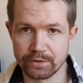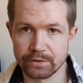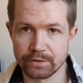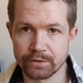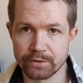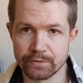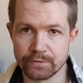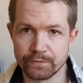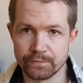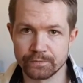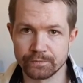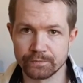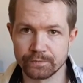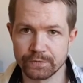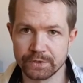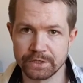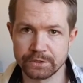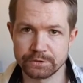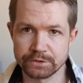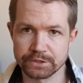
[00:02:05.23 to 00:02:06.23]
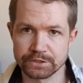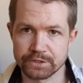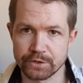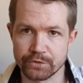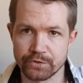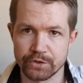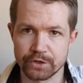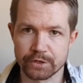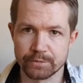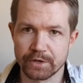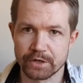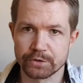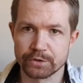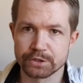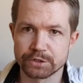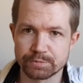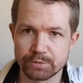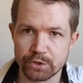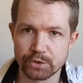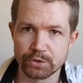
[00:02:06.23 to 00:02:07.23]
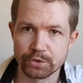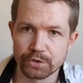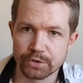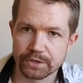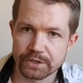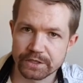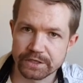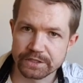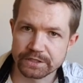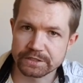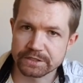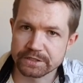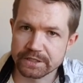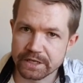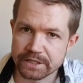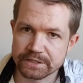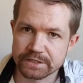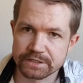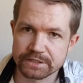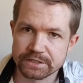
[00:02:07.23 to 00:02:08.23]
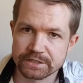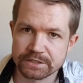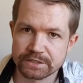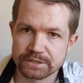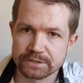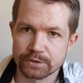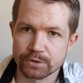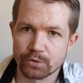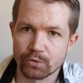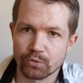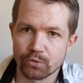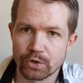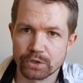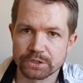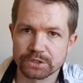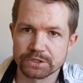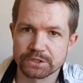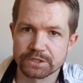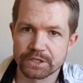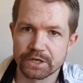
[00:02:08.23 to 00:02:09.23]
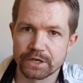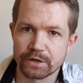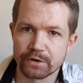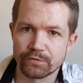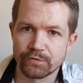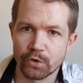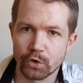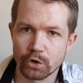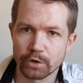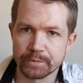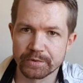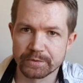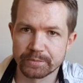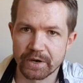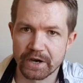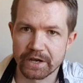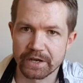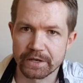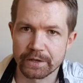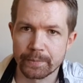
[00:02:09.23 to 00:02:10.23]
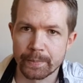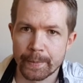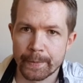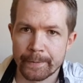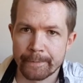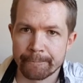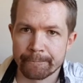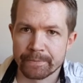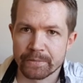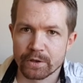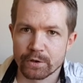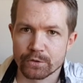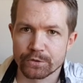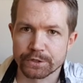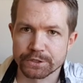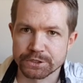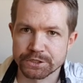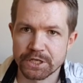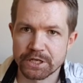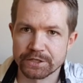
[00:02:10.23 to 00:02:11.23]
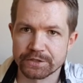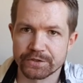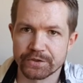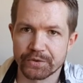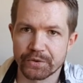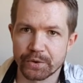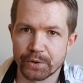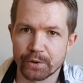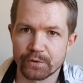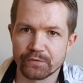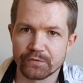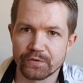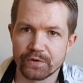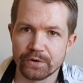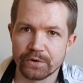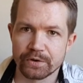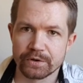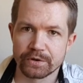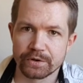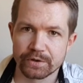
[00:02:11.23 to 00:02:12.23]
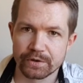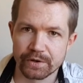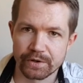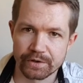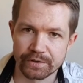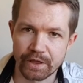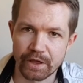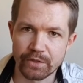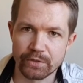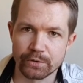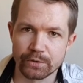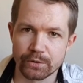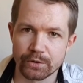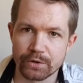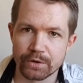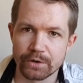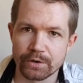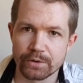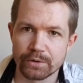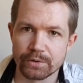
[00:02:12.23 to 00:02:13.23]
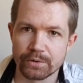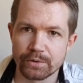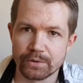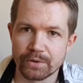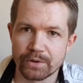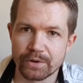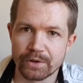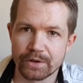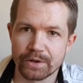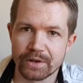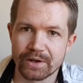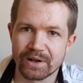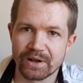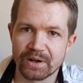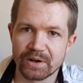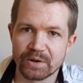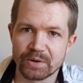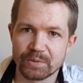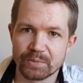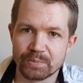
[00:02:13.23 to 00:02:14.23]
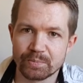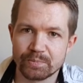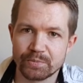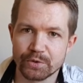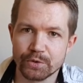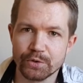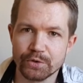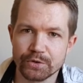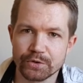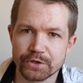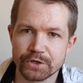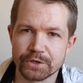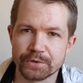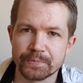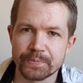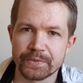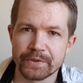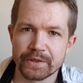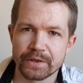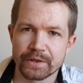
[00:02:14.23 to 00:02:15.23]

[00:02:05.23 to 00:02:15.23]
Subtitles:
The interesting thing about this brewery is that it was formed by the son of another brewery,